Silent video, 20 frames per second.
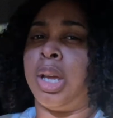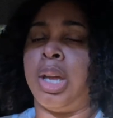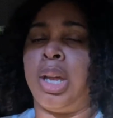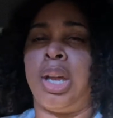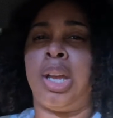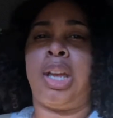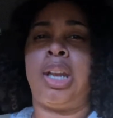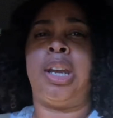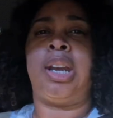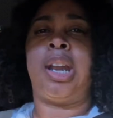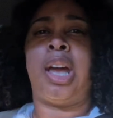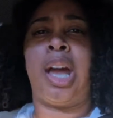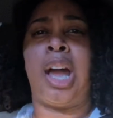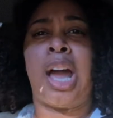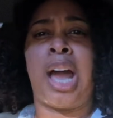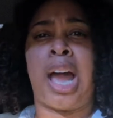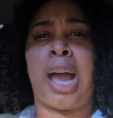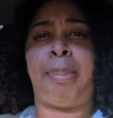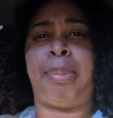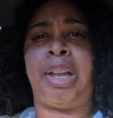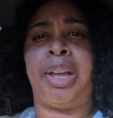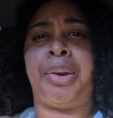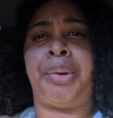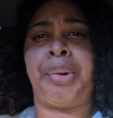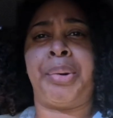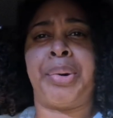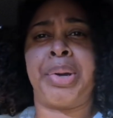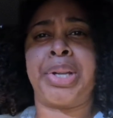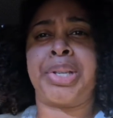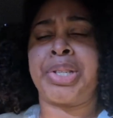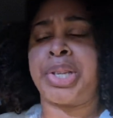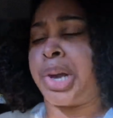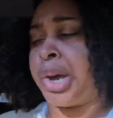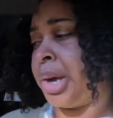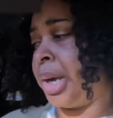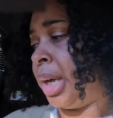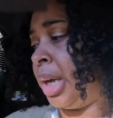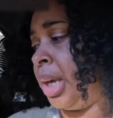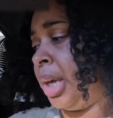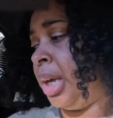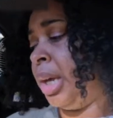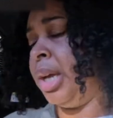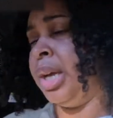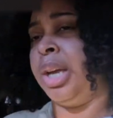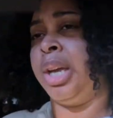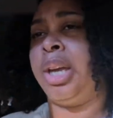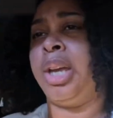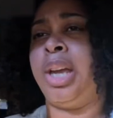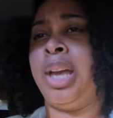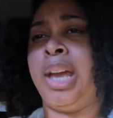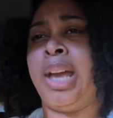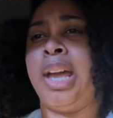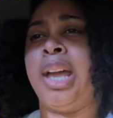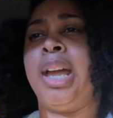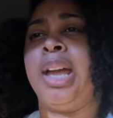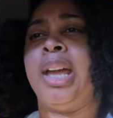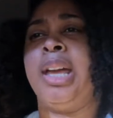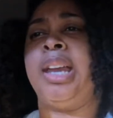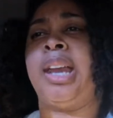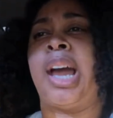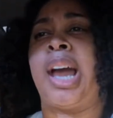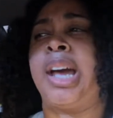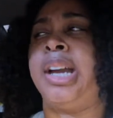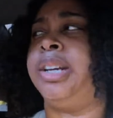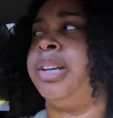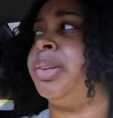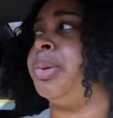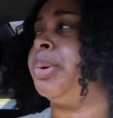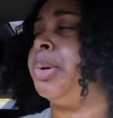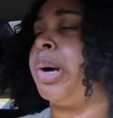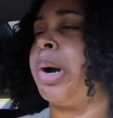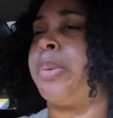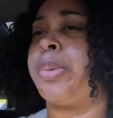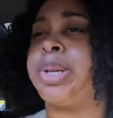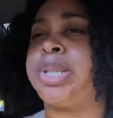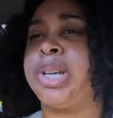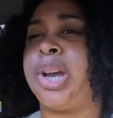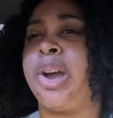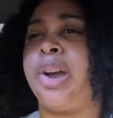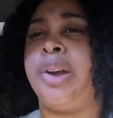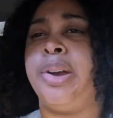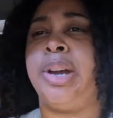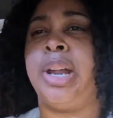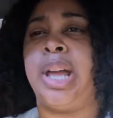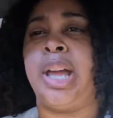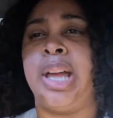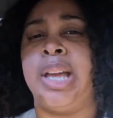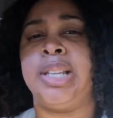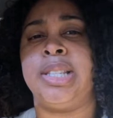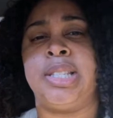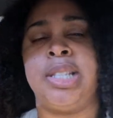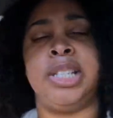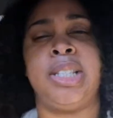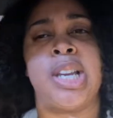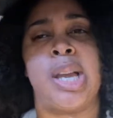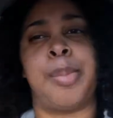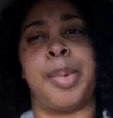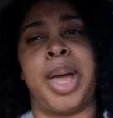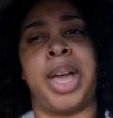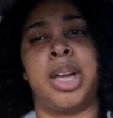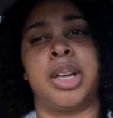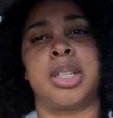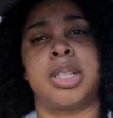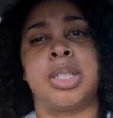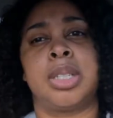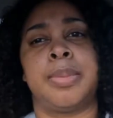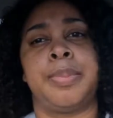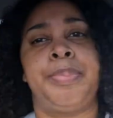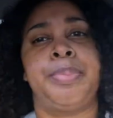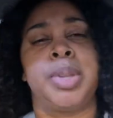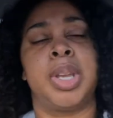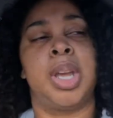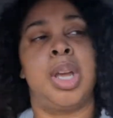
And I plan on going to Target. And I got to do a return at TJ Maxx